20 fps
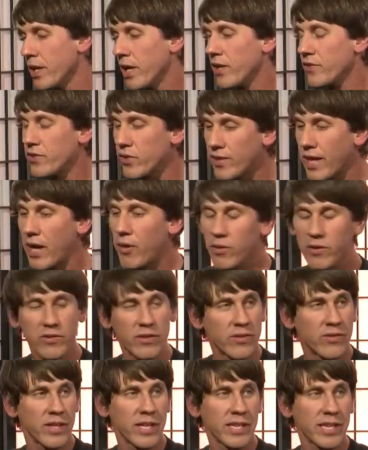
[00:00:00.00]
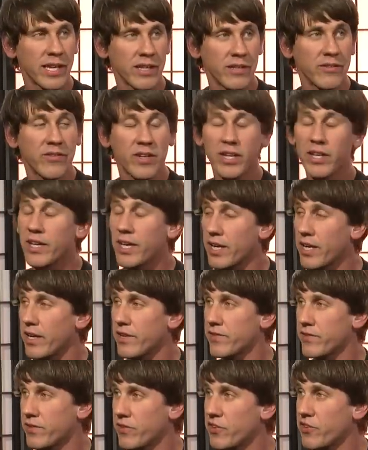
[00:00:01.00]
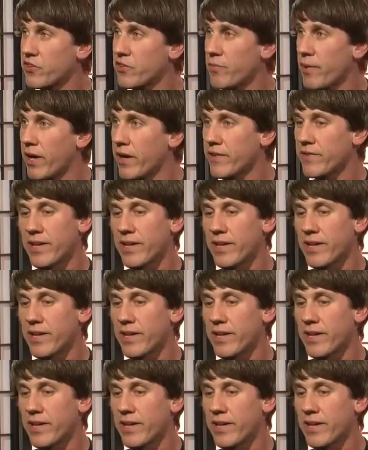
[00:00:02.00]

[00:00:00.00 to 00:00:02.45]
And so that was the thing that Naveen and I got serious about.